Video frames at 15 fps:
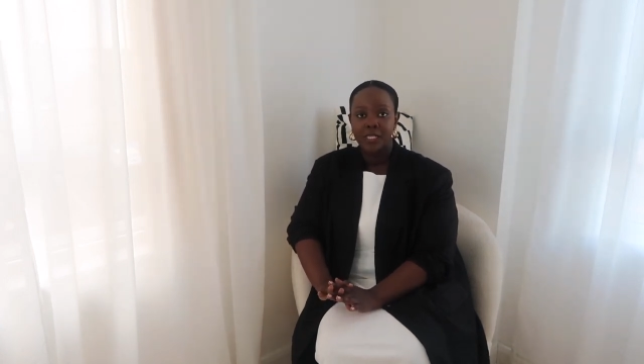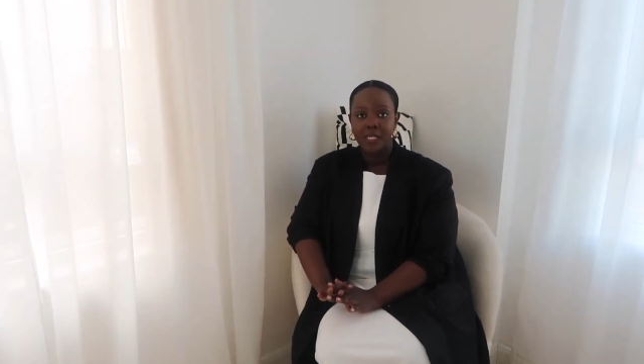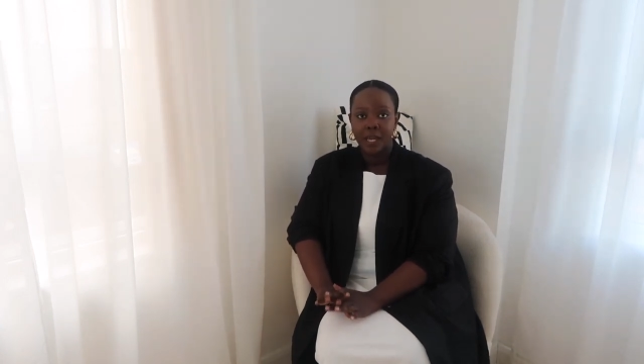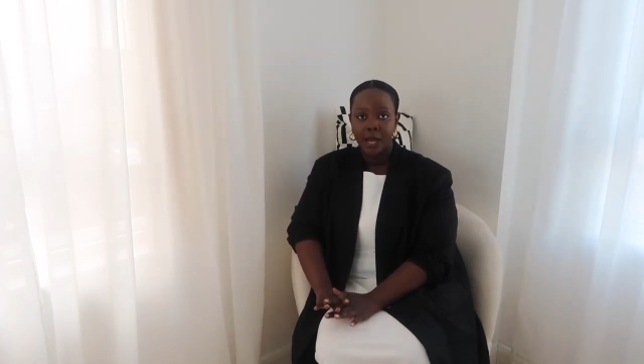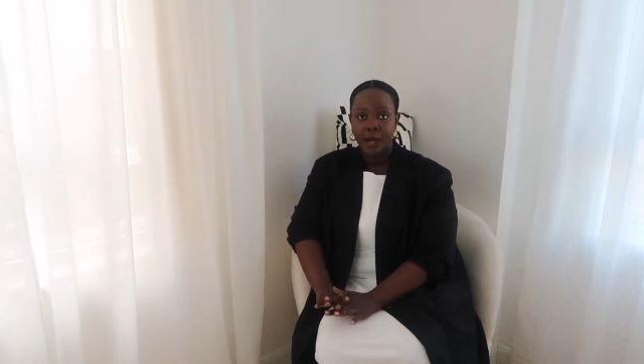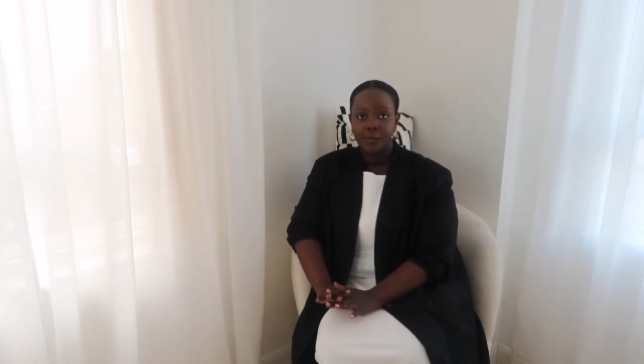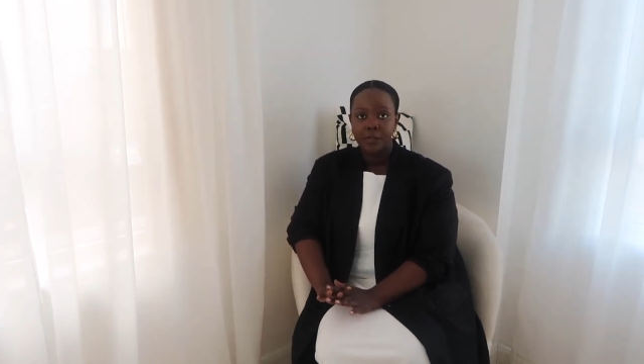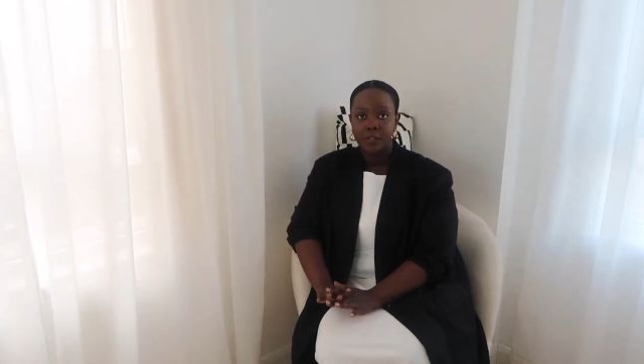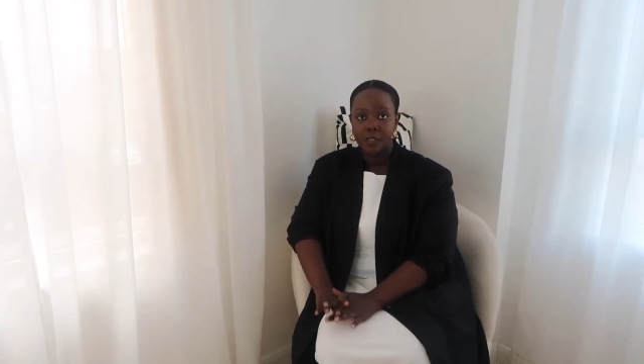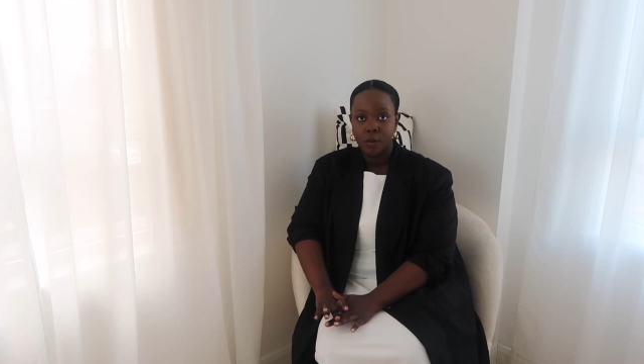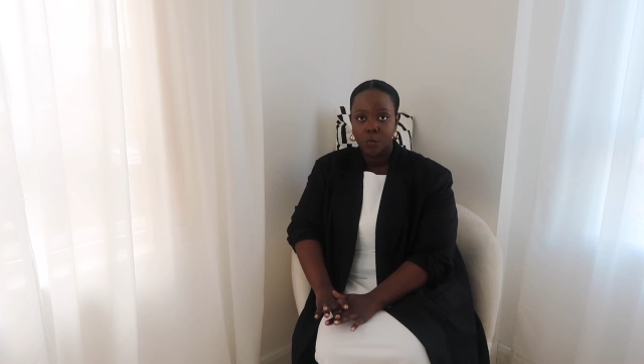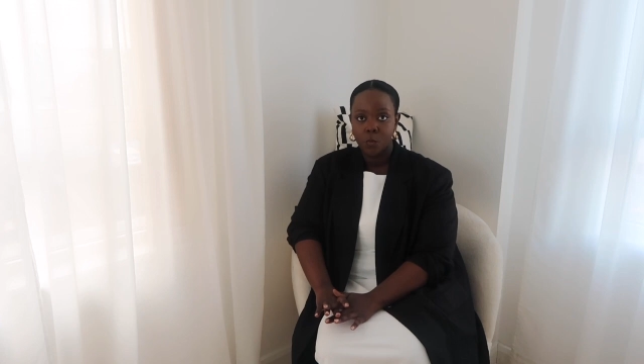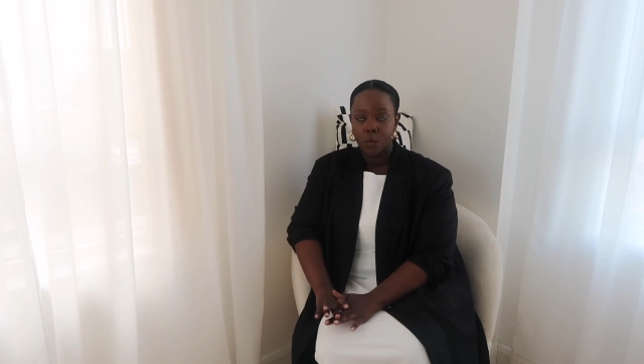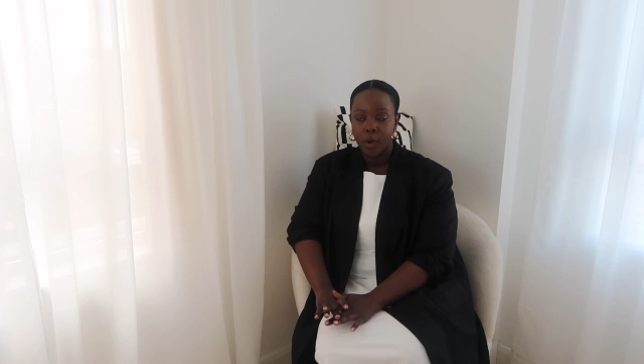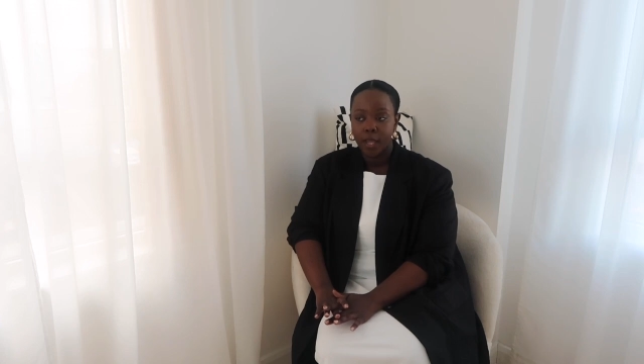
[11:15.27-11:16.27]
to have
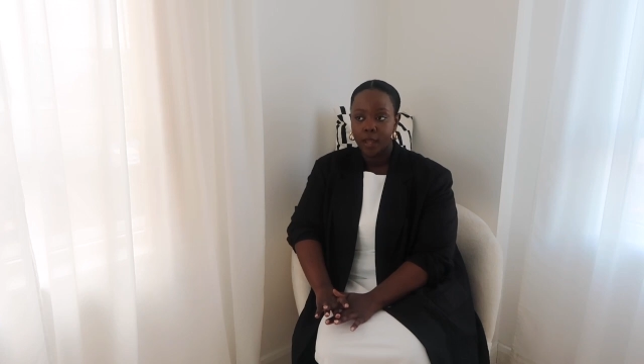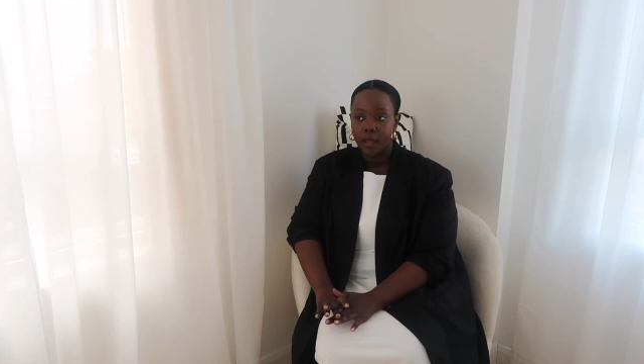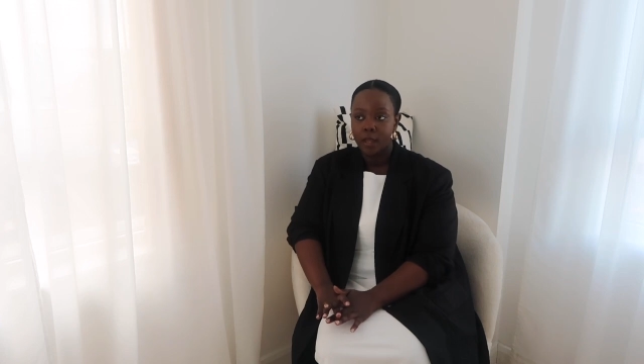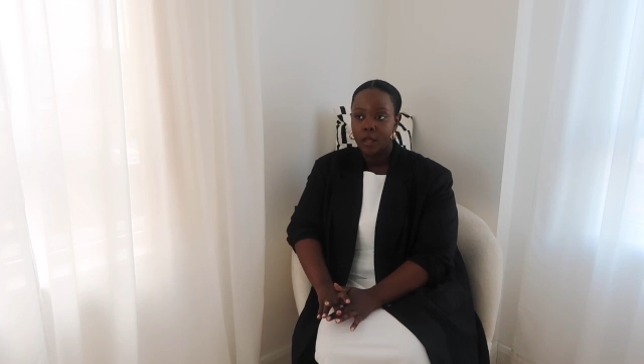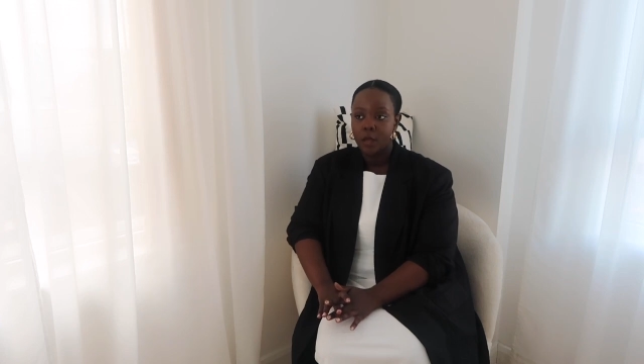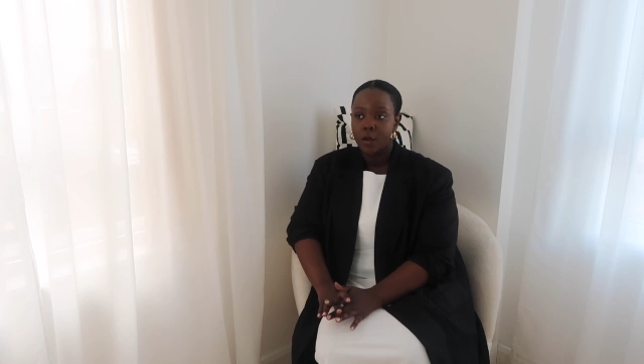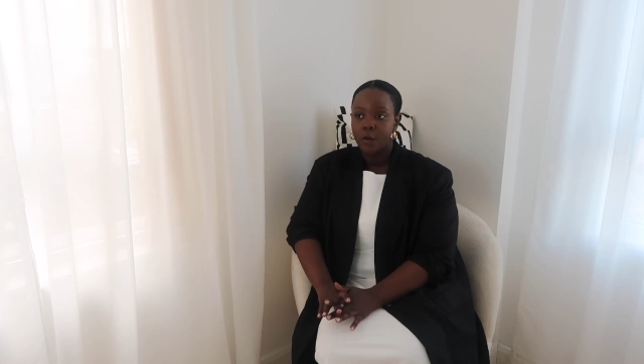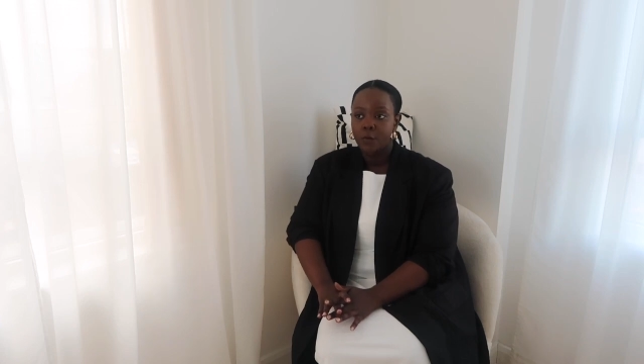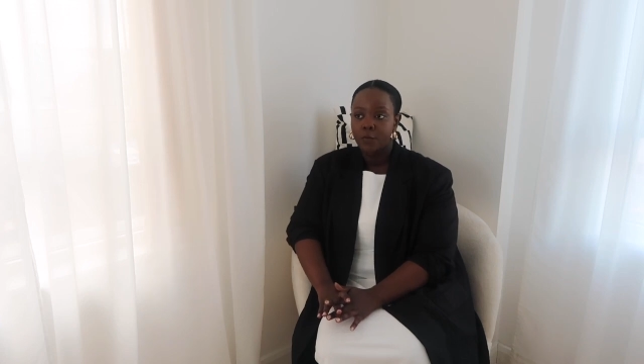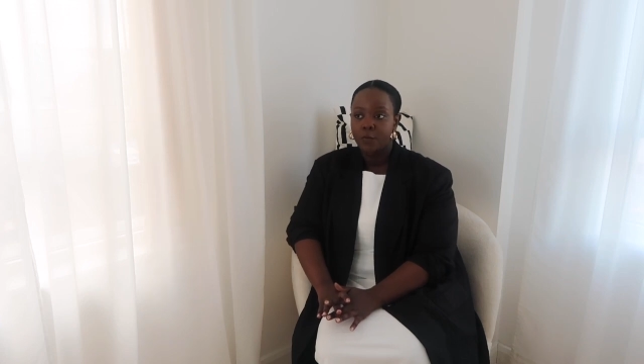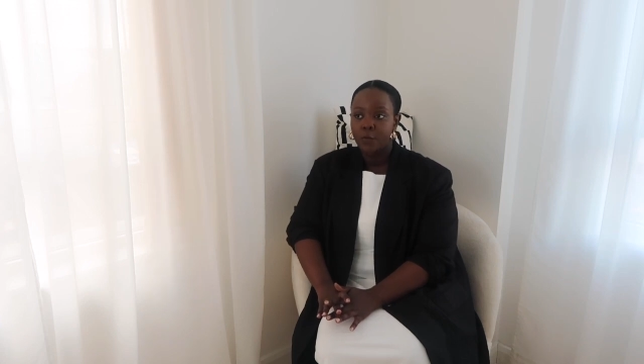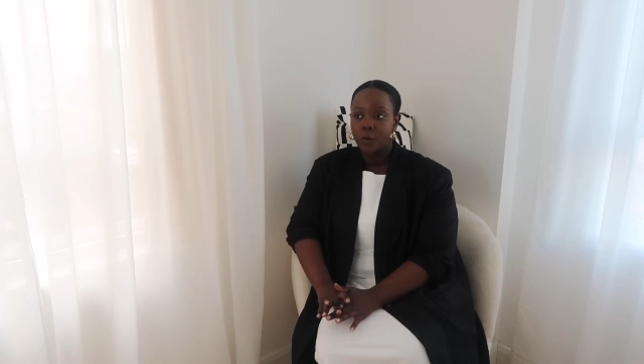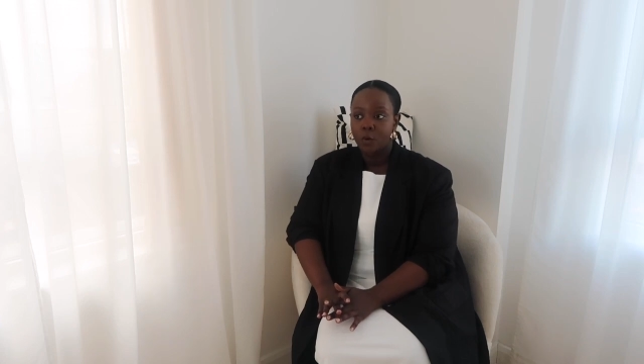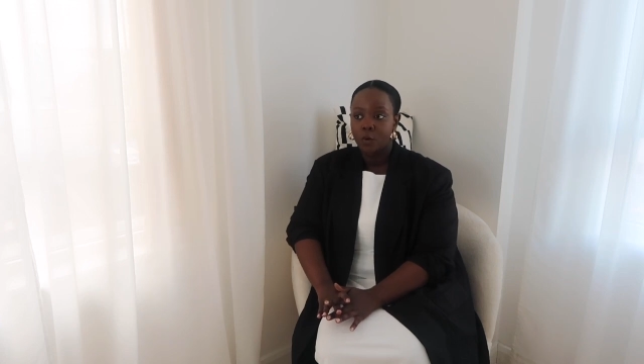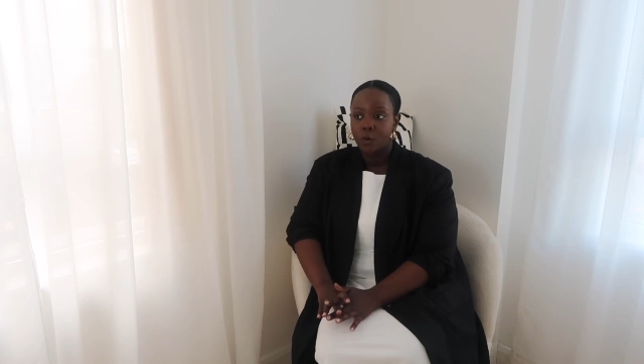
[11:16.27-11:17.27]
somewhere
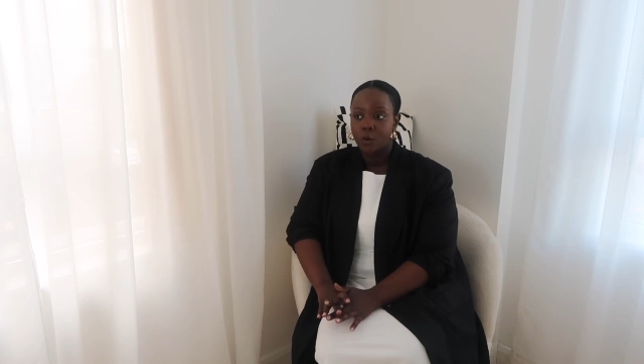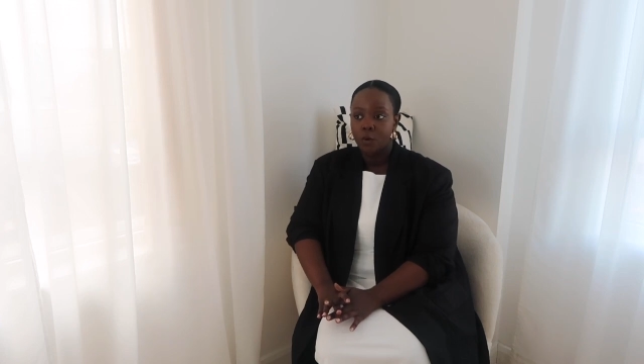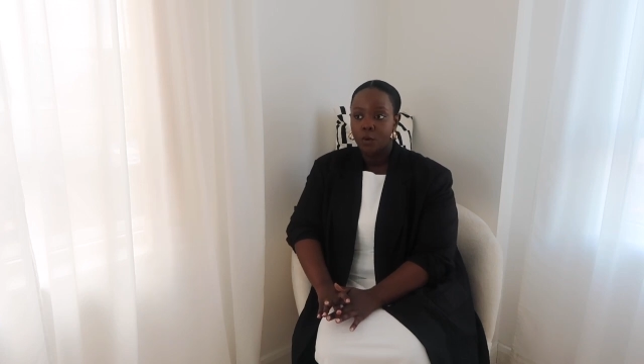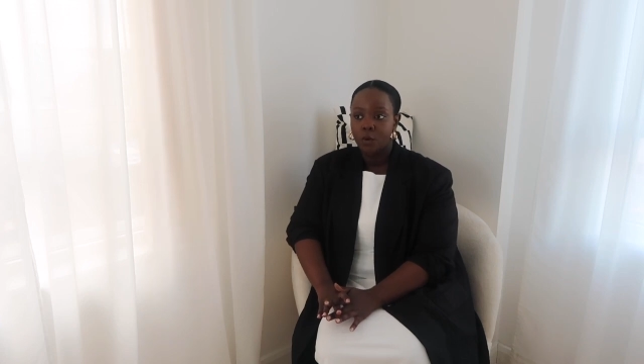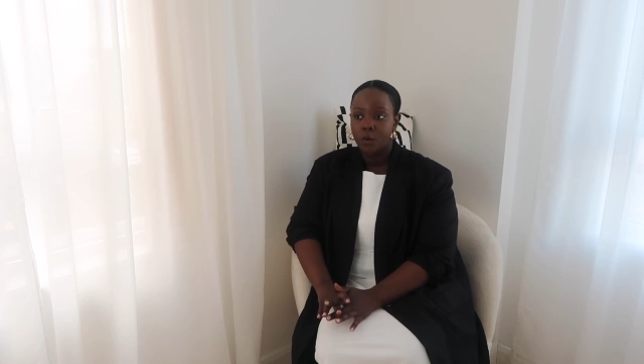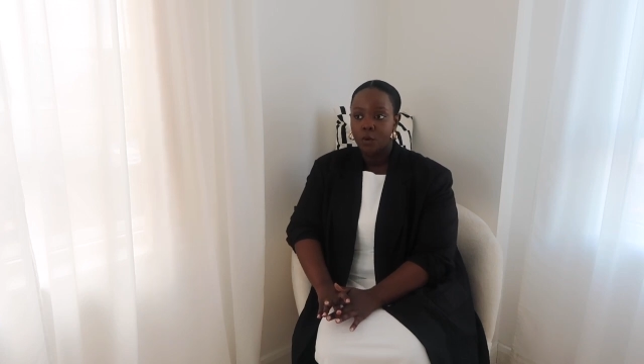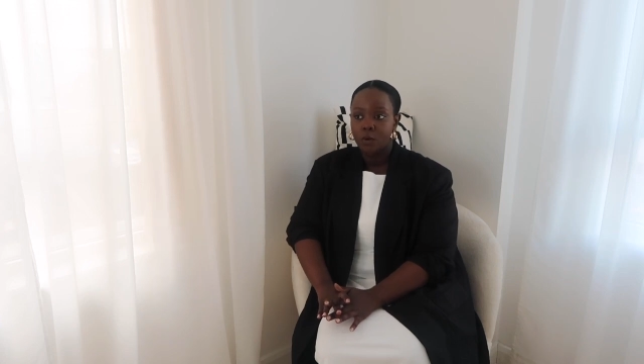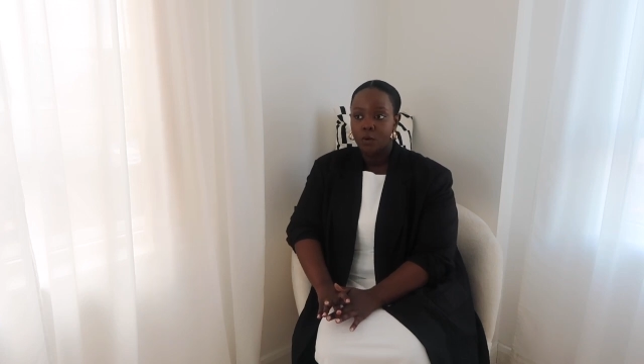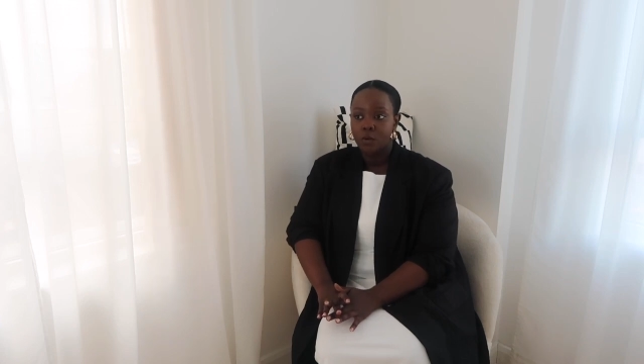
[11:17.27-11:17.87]
for